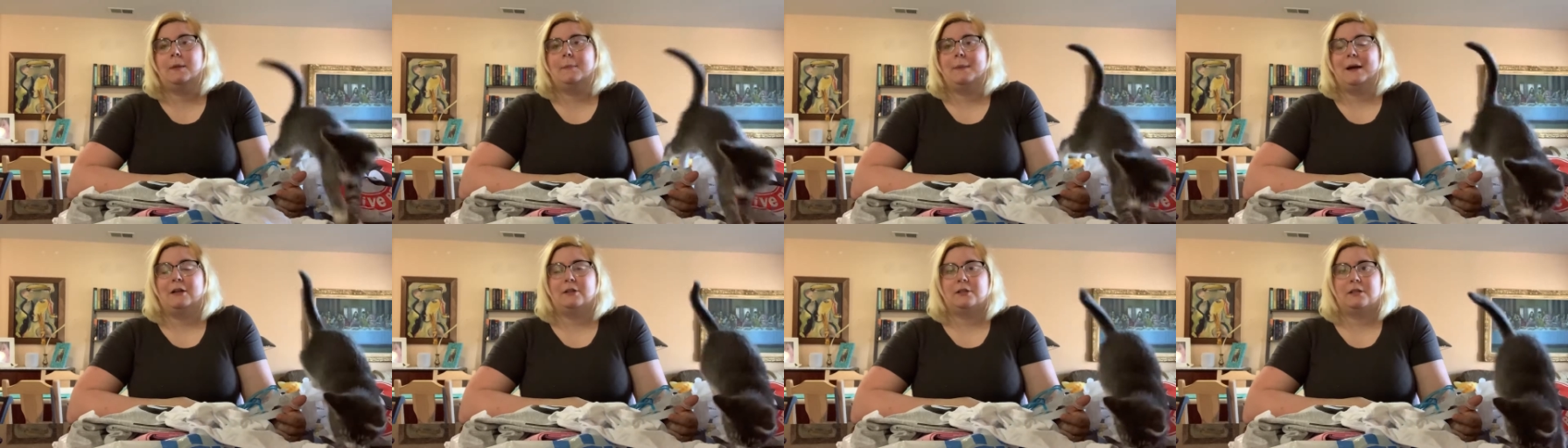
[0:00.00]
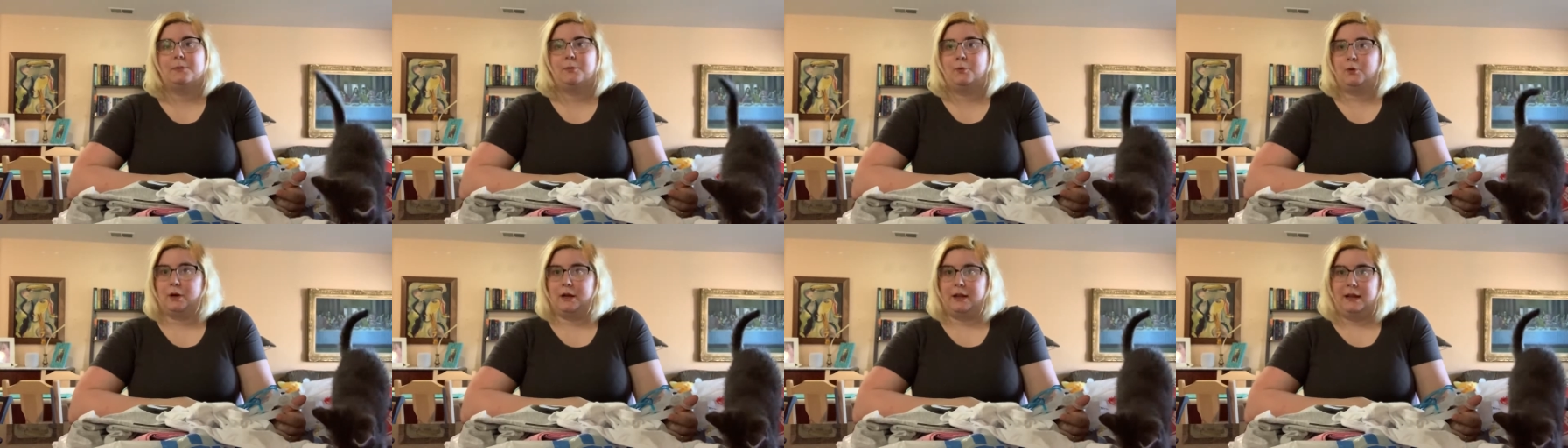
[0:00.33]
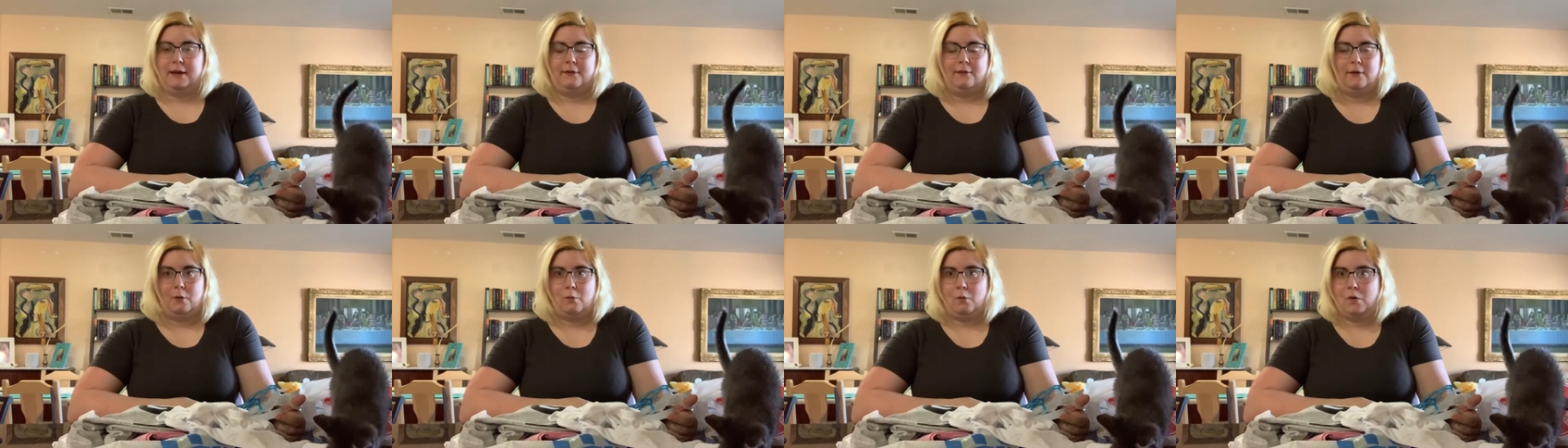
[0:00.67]
about supporting
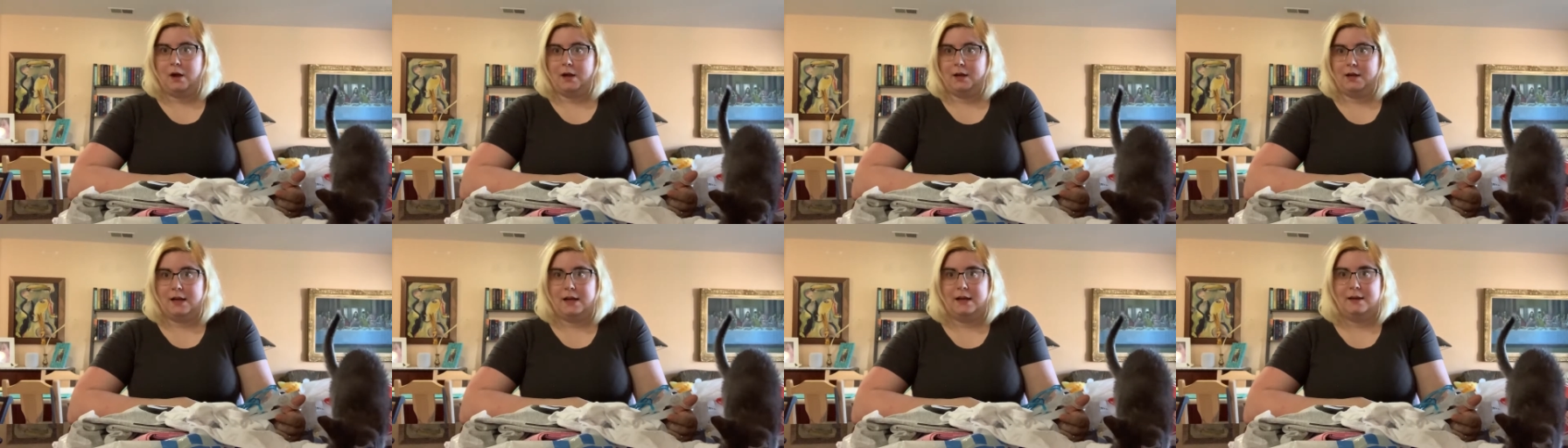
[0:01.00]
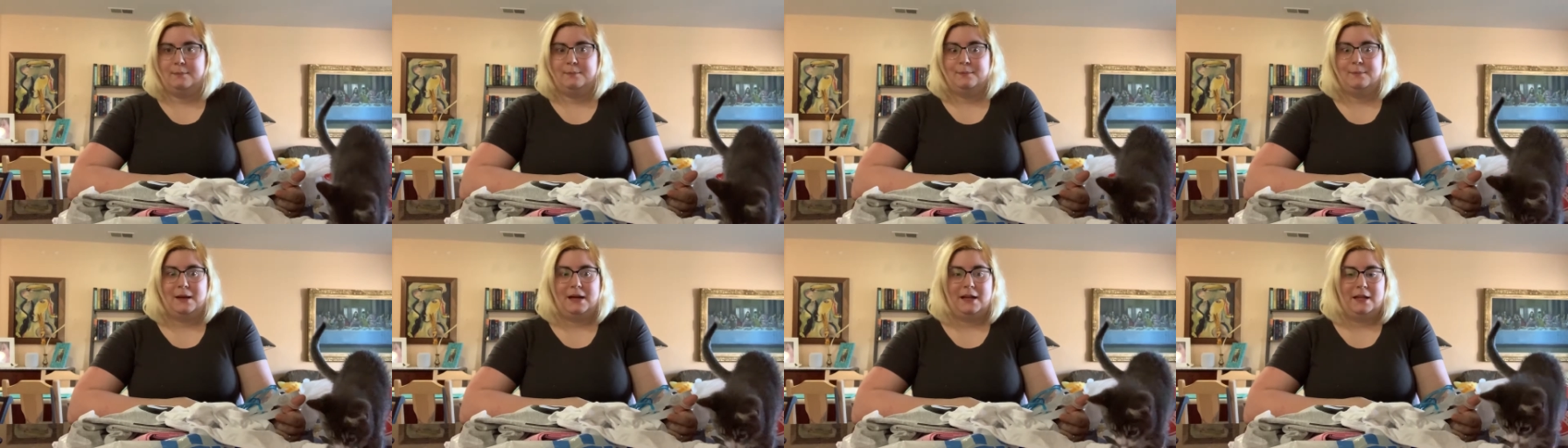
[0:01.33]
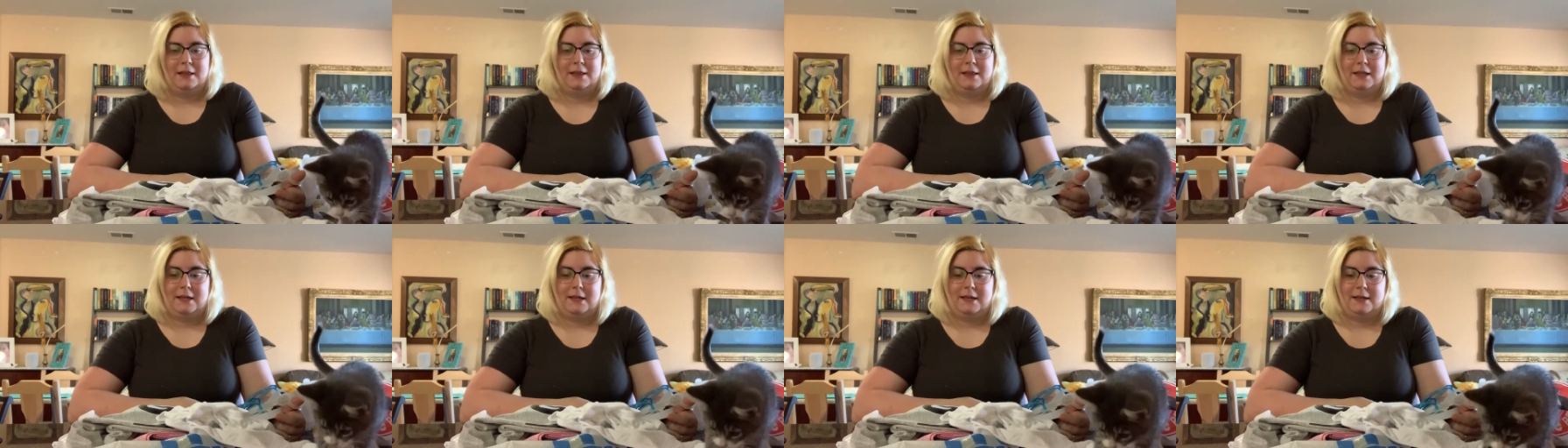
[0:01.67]
everyone. I'm,
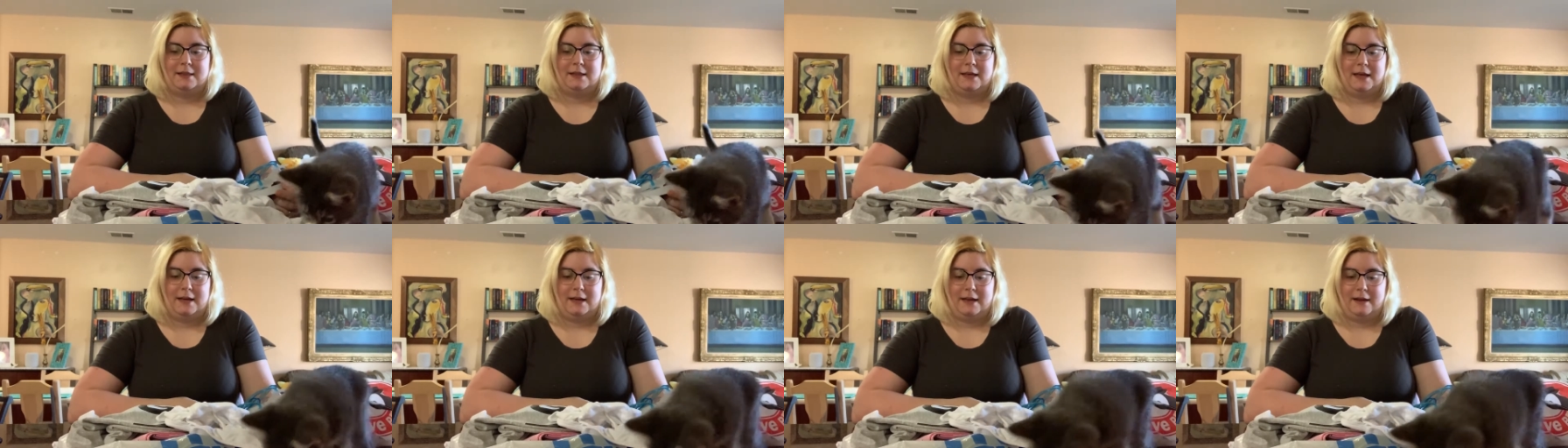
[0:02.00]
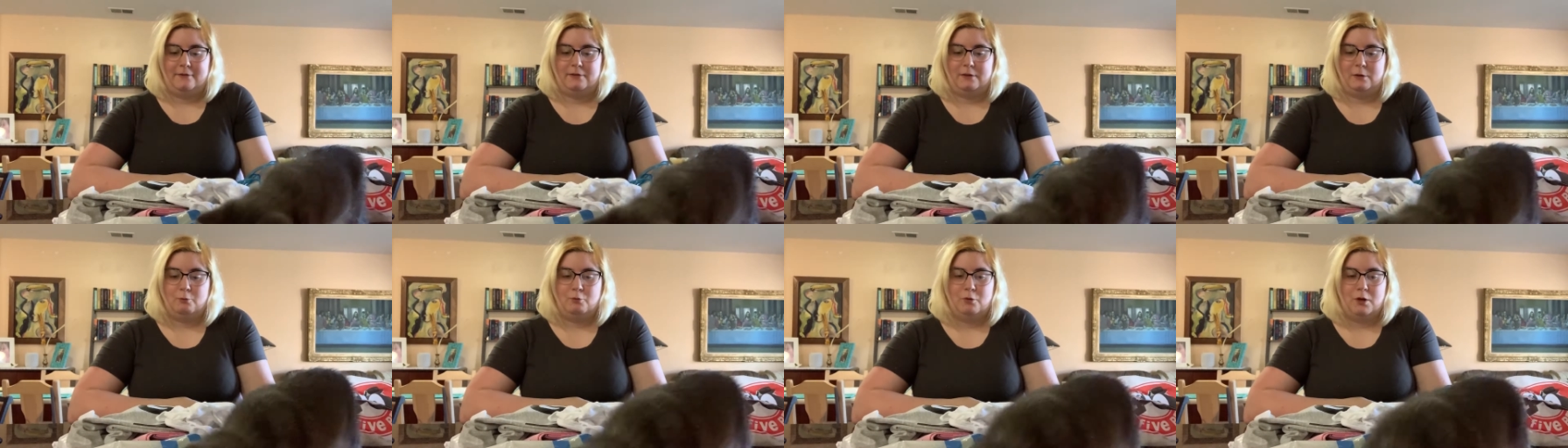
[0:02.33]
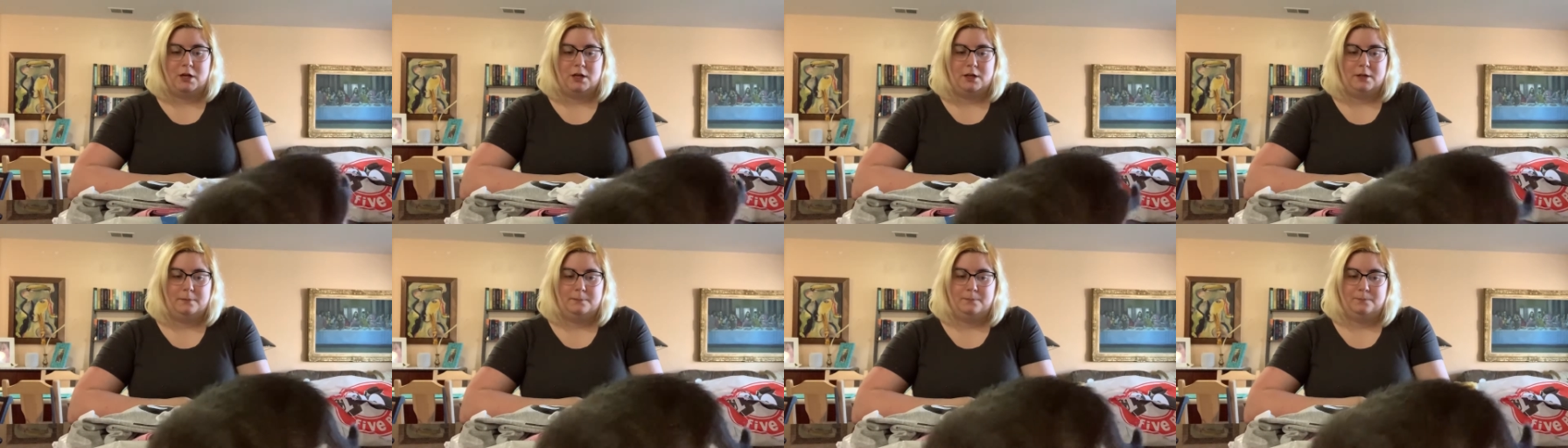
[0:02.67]
I think that
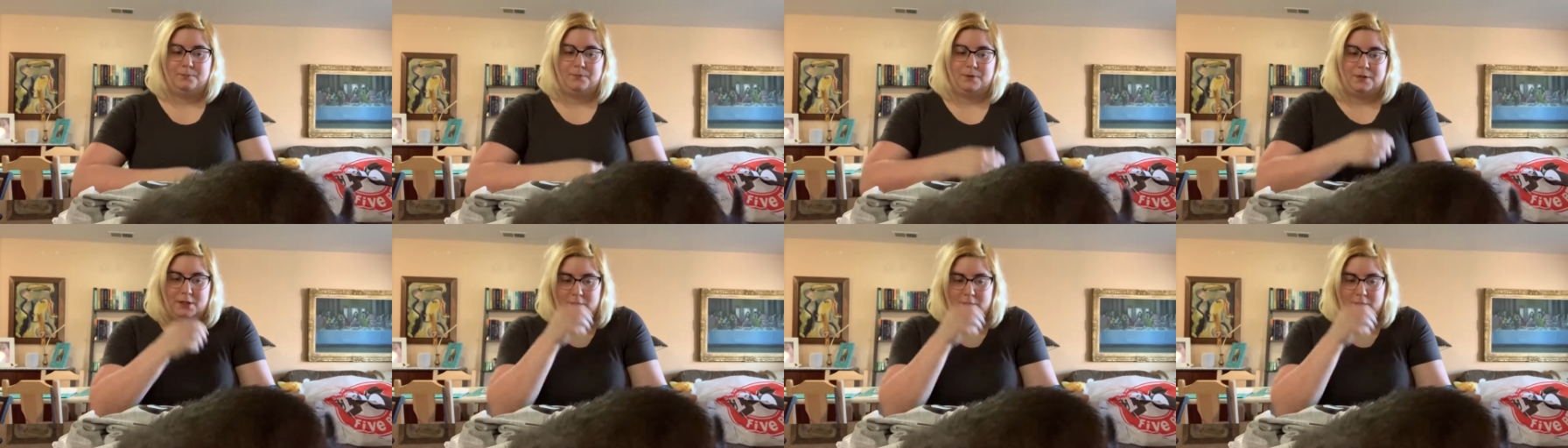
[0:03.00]
everyone